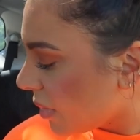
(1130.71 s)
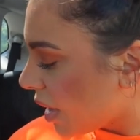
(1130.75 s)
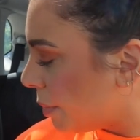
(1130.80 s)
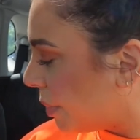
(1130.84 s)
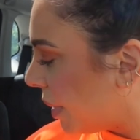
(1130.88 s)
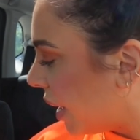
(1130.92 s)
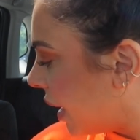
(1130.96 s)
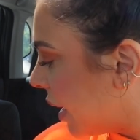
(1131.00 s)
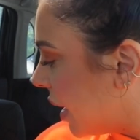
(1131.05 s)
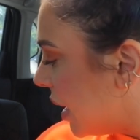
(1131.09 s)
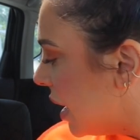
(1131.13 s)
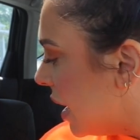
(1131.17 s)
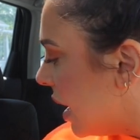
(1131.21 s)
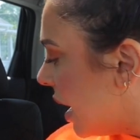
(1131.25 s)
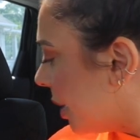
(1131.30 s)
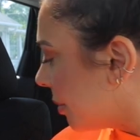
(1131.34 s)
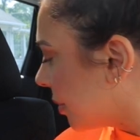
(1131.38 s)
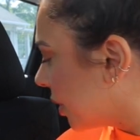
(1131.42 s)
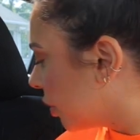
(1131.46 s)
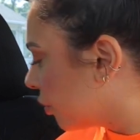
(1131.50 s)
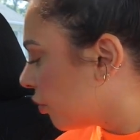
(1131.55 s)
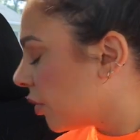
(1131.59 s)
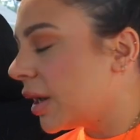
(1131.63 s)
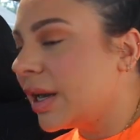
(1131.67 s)
But I'm
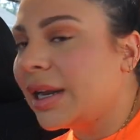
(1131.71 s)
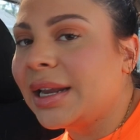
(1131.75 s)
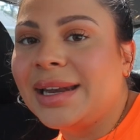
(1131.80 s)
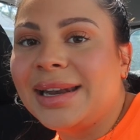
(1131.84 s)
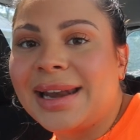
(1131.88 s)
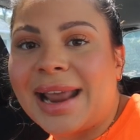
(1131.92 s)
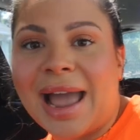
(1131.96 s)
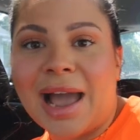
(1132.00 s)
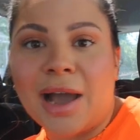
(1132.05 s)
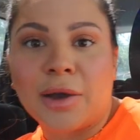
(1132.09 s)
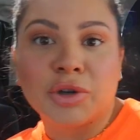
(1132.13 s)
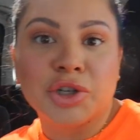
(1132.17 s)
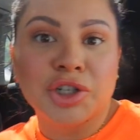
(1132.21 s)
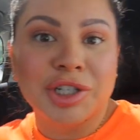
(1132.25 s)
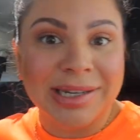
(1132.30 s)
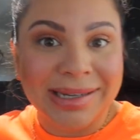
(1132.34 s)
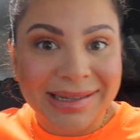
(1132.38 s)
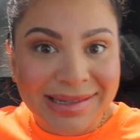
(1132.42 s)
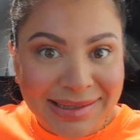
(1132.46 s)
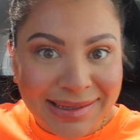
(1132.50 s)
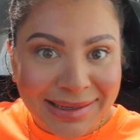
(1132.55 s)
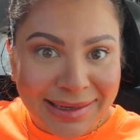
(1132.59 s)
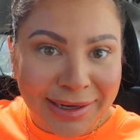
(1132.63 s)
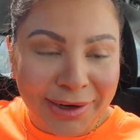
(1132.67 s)
gonna run in now. She
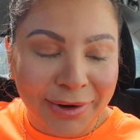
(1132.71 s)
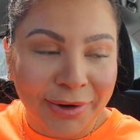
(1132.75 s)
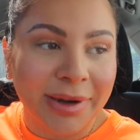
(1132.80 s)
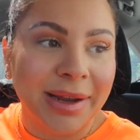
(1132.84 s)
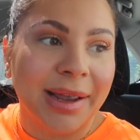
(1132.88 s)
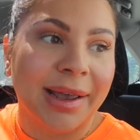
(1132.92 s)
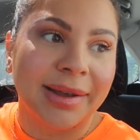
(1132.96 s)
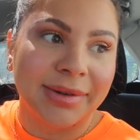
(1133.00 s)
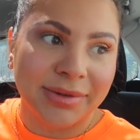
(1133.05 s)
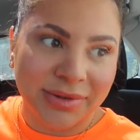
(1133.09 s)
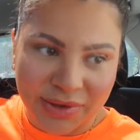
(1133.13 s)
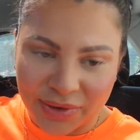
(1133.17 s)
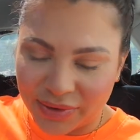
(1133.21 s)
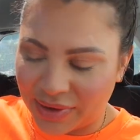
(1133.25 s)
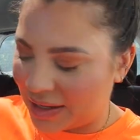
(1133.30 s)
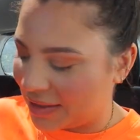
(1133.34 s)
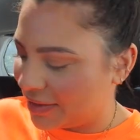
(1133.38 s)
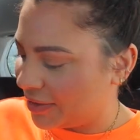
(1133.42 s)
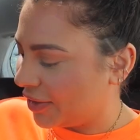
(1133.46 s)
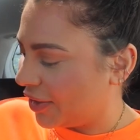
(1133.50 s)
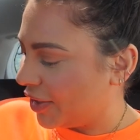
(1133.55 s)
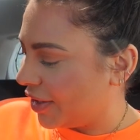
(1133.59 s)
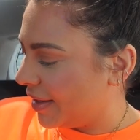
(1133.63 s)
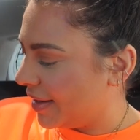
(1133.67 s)
isn't here yet, so
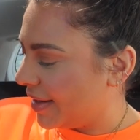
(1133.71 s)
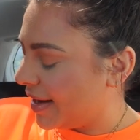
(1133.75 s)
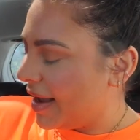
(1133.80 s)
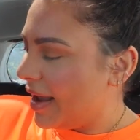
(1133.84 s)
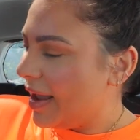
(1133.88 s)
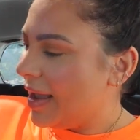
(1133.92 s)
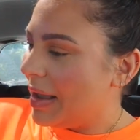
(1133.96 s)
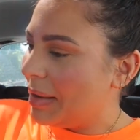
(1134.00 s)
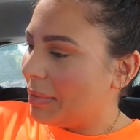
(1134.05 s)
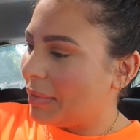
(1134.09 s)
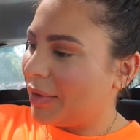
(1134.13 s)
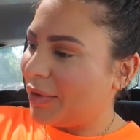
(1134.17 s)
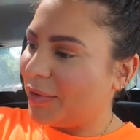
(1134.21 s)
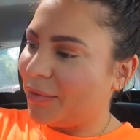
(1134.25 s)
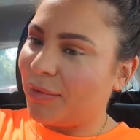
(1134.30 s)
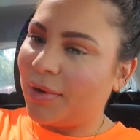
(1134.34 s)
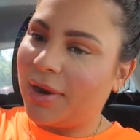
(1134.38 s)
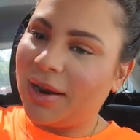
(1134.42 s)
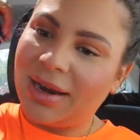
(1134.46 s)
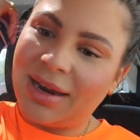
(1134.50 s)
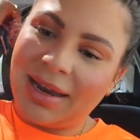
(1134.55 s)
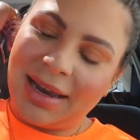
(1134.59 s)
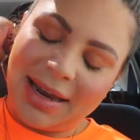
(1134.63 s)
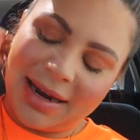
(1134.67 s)
that's good. I'm gonna
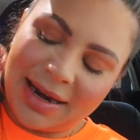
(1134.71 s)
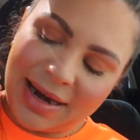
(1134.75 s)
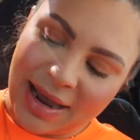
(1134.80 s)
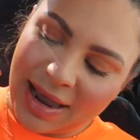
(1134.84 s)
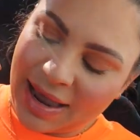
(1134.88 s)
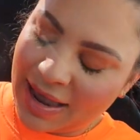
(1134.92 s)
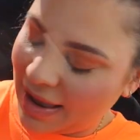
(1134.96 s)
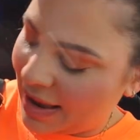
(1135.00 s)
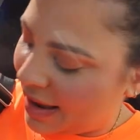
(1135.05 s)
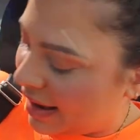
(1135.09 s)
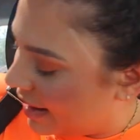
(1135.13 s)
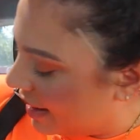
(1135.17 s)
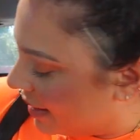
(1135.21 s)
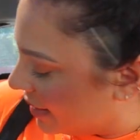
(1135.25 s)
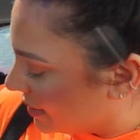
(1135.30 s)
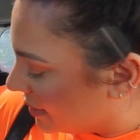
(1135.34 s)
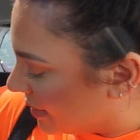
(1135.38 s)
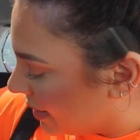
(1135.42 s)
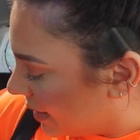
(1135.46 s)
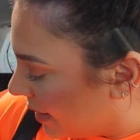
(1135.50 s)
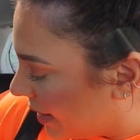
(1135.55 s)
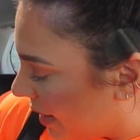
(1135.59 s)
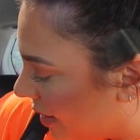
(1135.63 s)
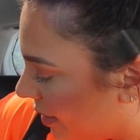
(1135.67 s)
run in and
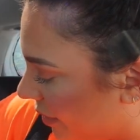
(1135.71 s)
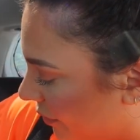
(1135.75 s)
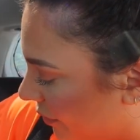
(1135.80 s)
get